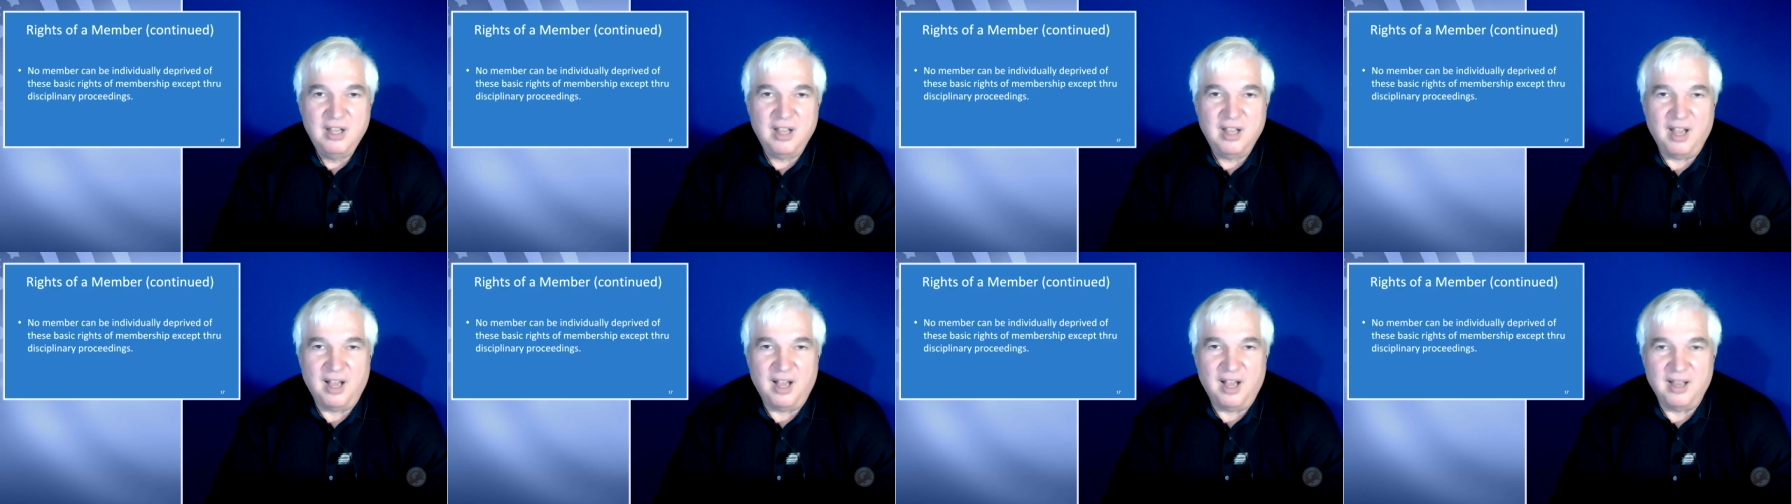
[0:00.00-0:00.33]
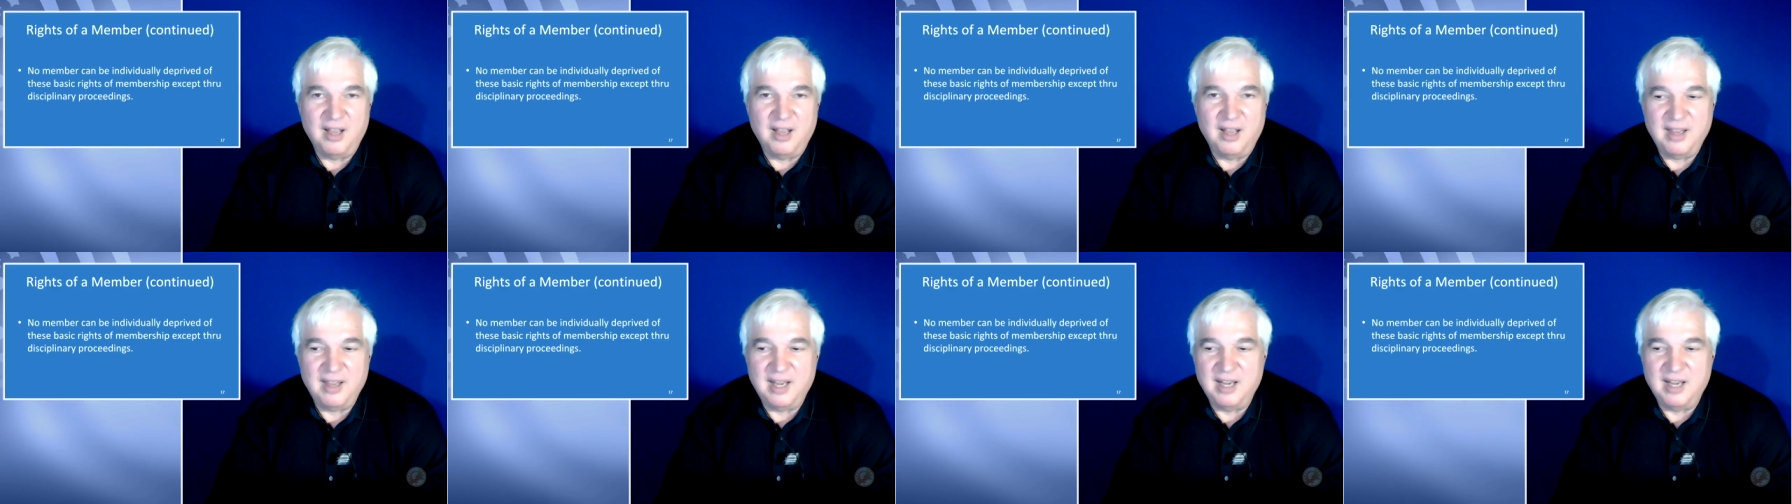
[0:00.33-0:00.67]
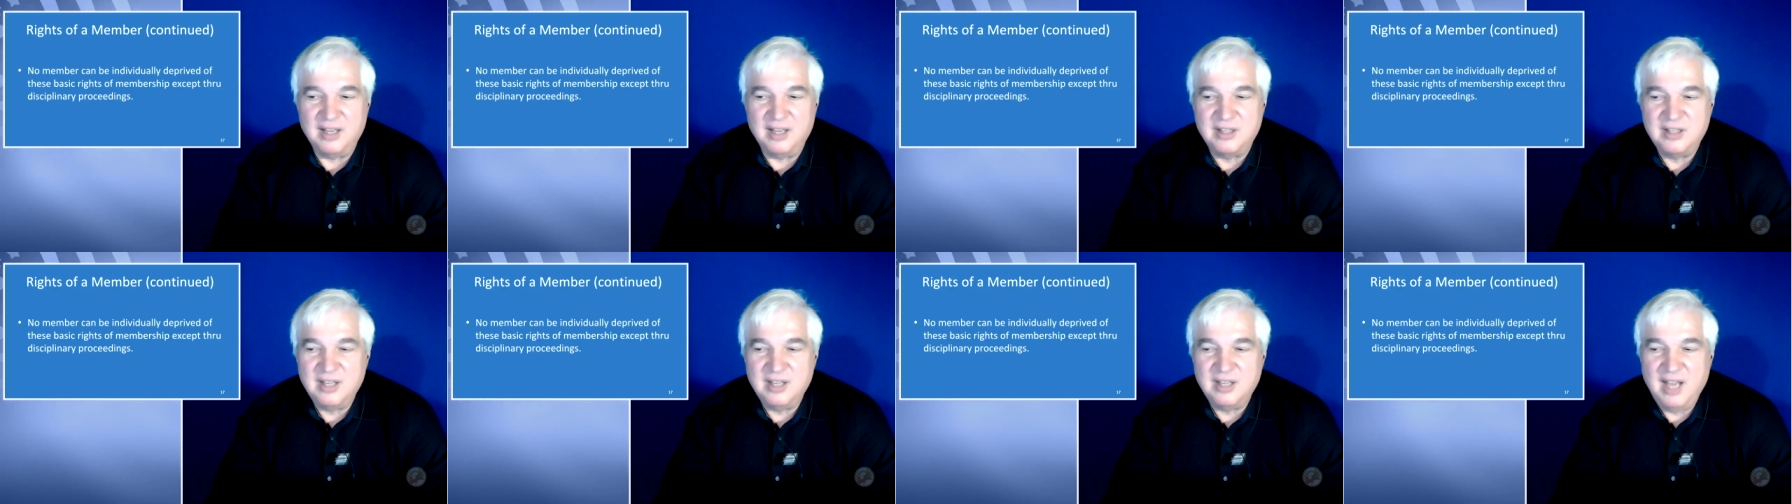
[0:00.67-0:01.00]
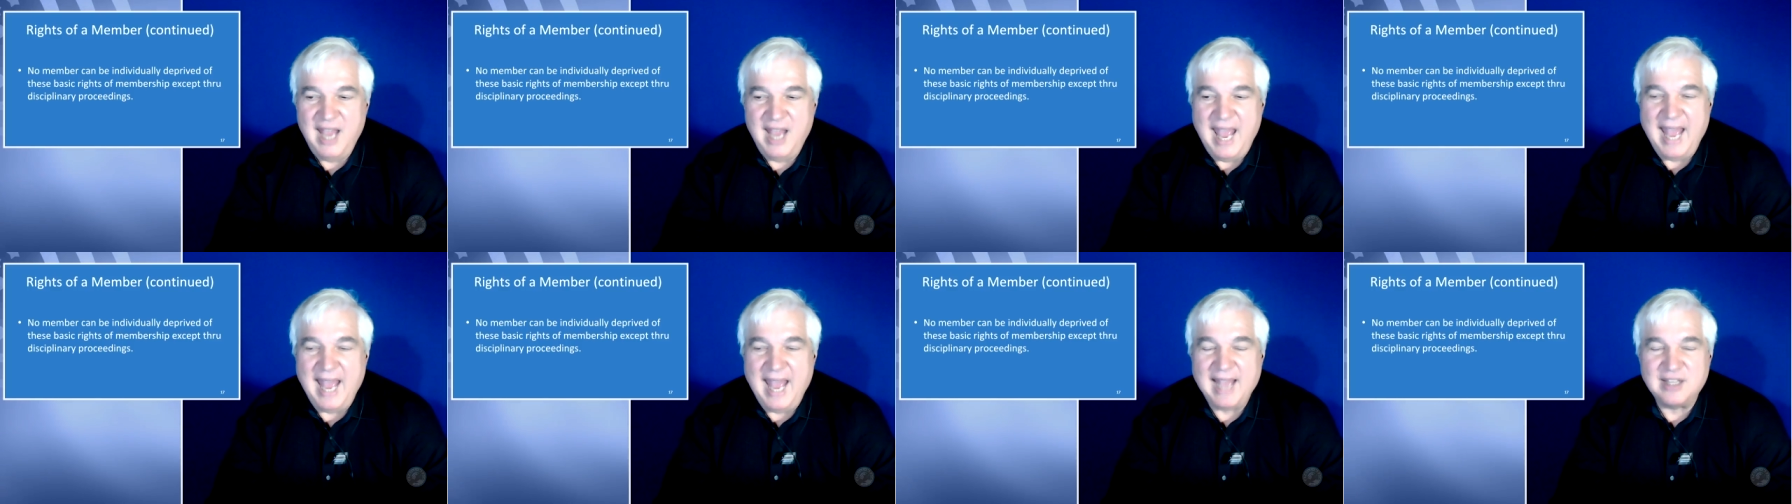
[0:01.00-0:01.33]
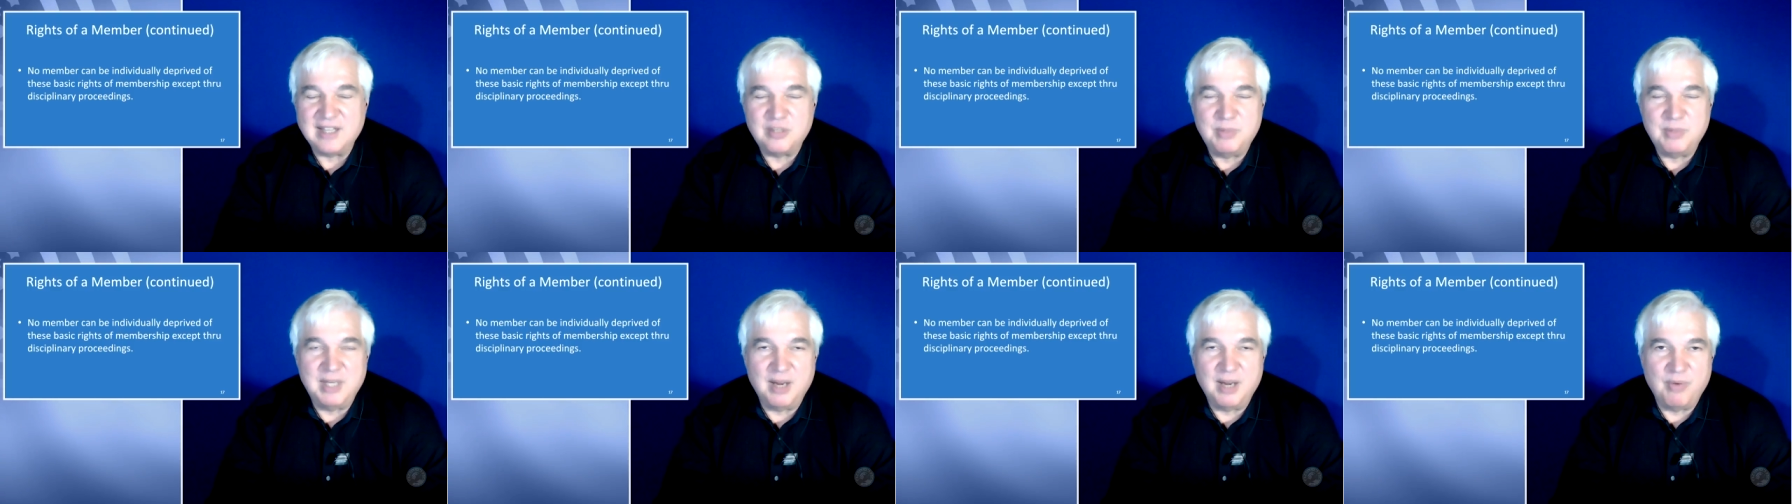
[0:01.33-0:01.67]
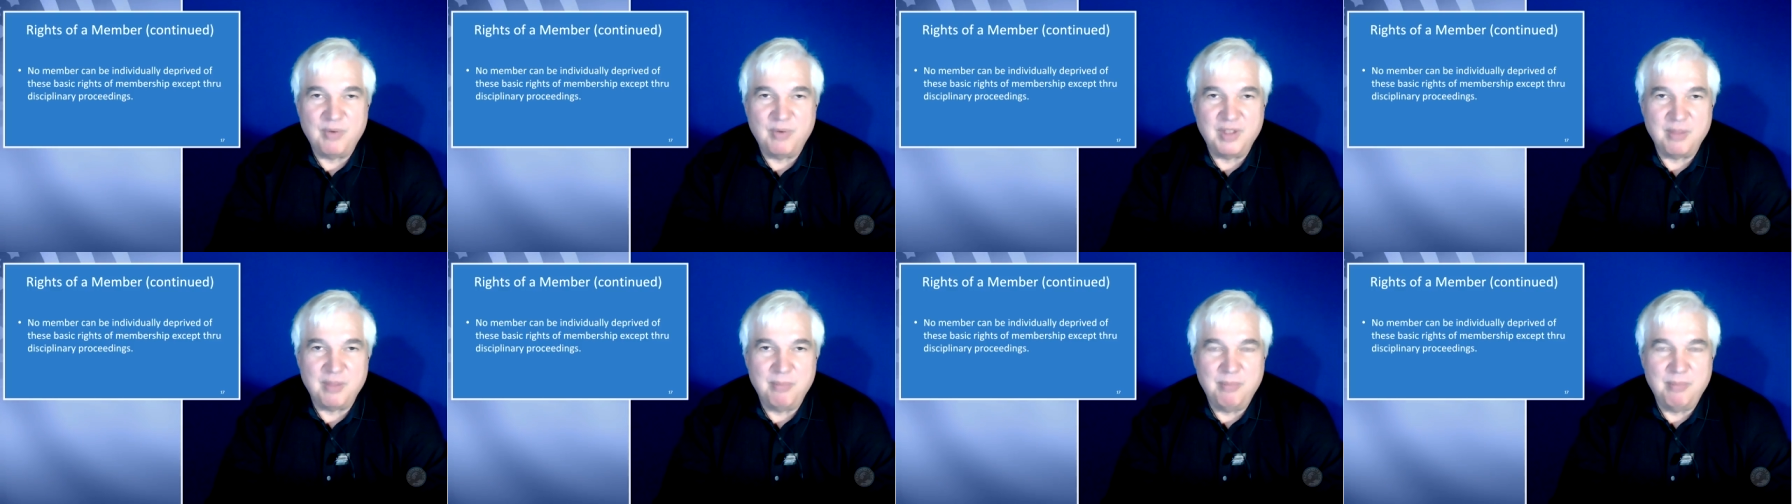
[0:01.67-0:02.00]
uh, and it has to be done
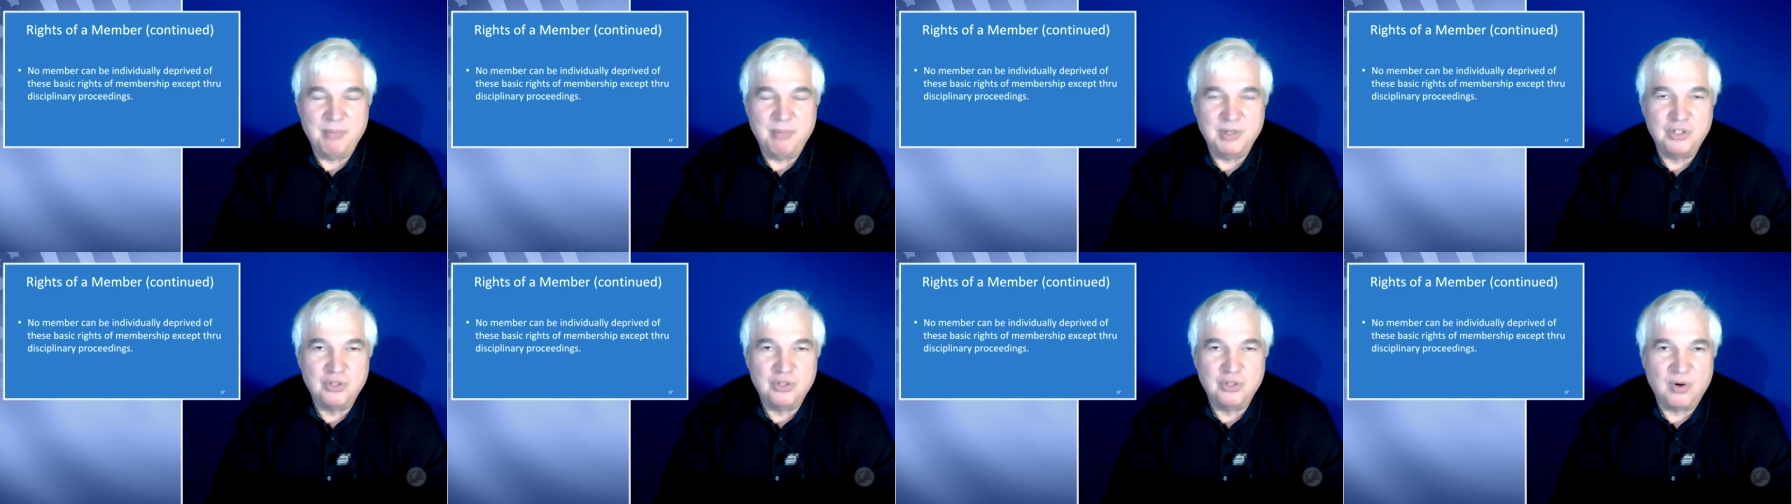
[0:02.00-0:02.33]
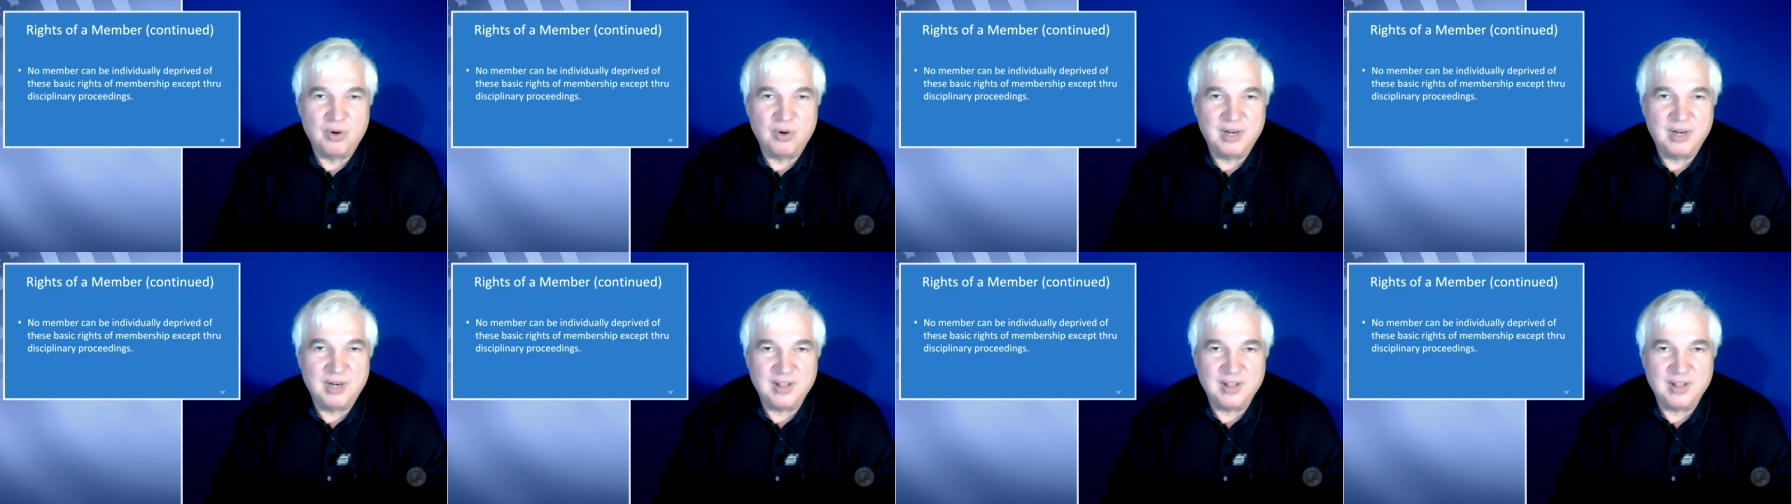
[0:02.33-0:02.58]
with a majority